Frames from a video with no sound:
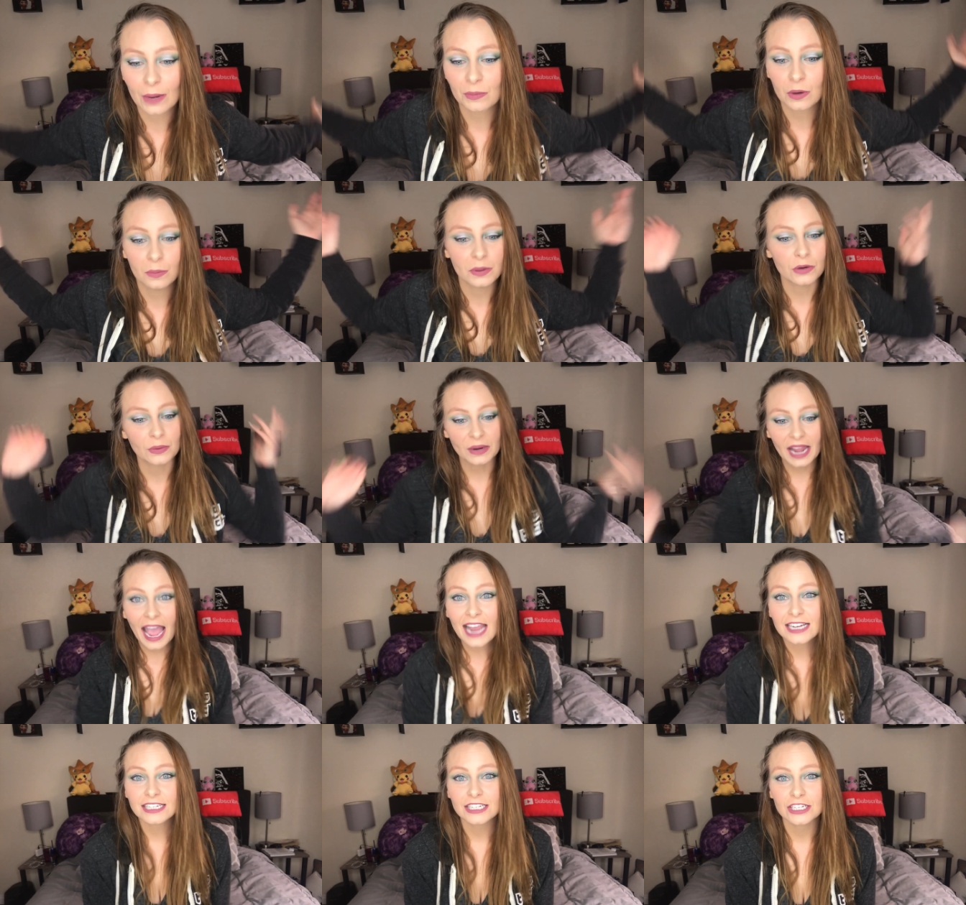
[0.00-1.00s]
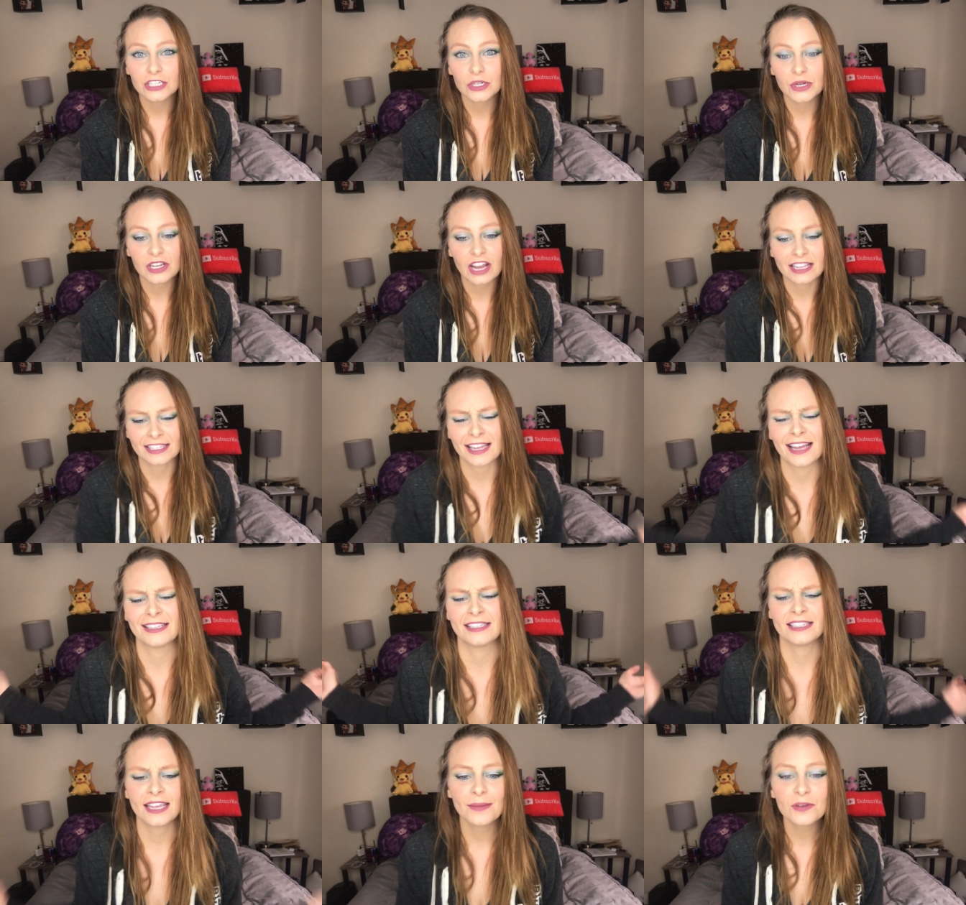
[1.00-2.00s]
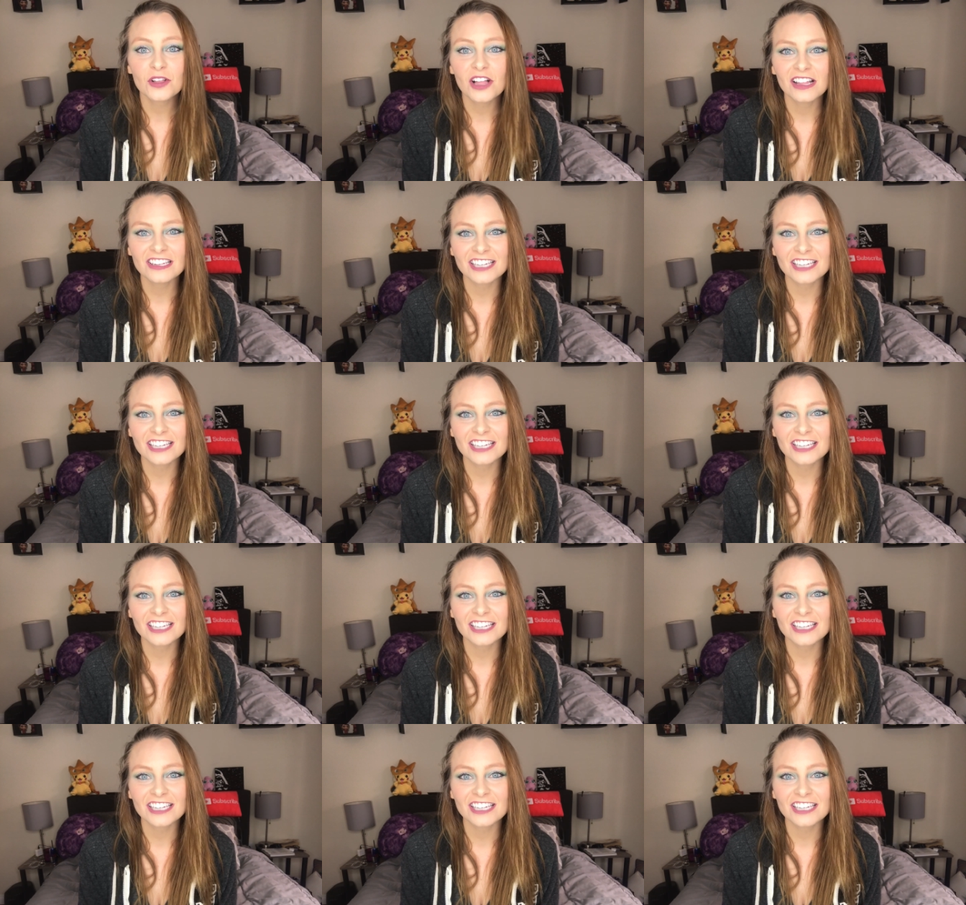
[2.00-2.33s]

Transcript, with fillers: I'm going to be reacting to it. It's got Samuel L.